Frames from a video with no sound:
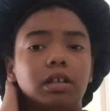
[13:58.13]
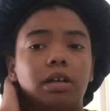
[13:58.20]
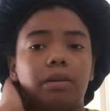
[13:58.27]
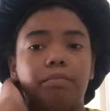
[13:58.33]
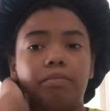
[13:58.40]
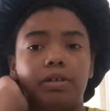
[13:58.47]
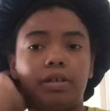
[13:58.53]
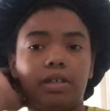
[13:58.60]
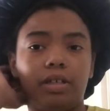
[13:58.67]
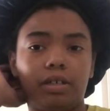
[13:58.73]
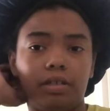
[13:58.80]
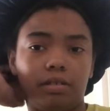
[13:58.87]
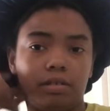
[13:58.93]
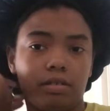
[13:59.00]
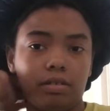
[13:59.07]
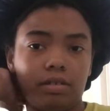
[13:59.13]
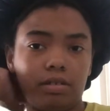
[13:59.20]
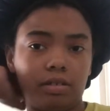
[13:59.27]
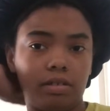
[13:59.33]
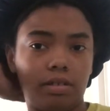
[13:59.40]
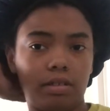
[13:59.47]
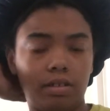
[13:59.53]
But
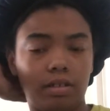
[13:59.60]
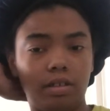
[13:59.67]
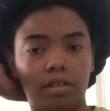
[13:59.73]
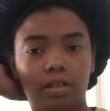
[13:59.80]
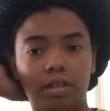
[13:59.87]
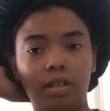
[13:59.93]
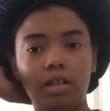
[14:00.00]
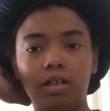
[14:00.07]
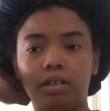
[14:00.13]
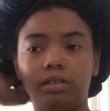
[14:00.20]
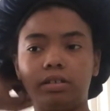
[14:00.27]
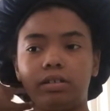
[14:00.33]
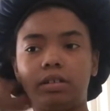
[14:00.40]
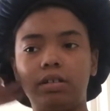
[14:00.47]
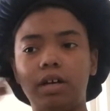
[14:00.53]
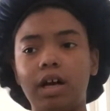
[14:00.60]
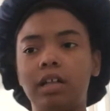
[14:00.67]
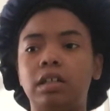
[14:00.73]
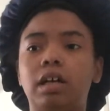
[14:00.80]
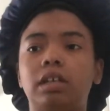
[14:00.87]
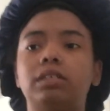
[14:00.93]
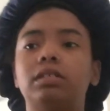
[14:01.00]
yeah, so I
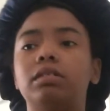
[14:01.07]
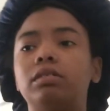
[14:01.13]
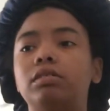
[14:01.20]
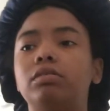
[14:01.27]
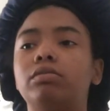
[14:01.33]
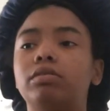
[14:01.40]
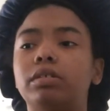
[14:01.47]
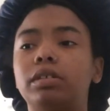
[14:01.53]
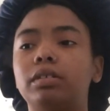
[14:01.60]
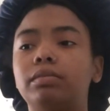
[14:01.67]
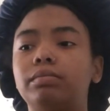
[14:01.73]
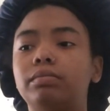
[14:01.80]
knocks on the door.